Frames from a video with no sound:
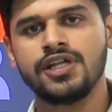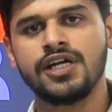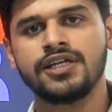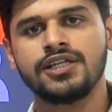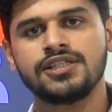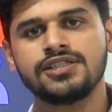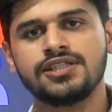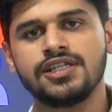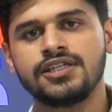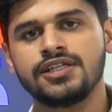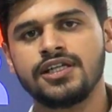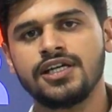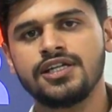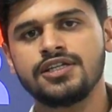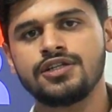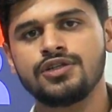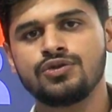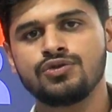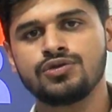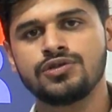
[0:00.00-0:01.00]
that is, it
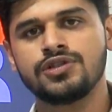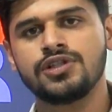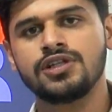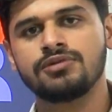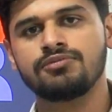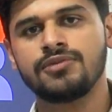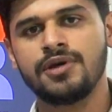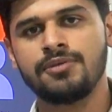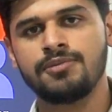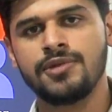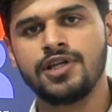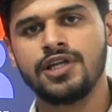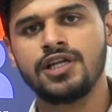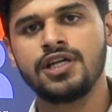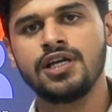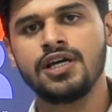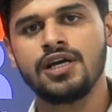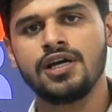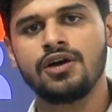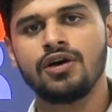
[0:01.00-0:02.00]
can use the
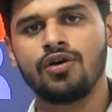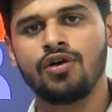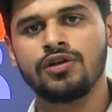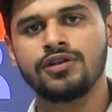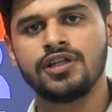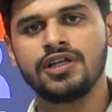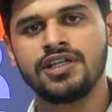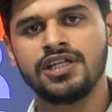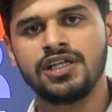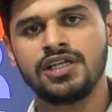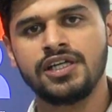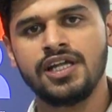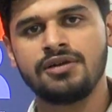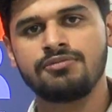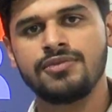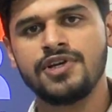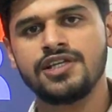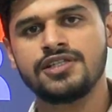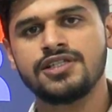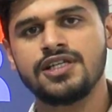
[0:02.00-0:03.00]
memory on the
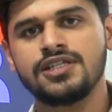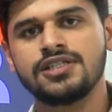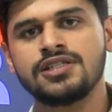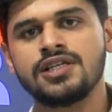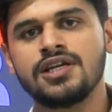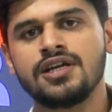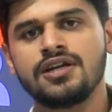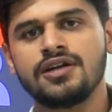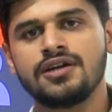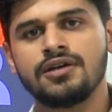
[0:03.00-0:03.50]
real-time basis,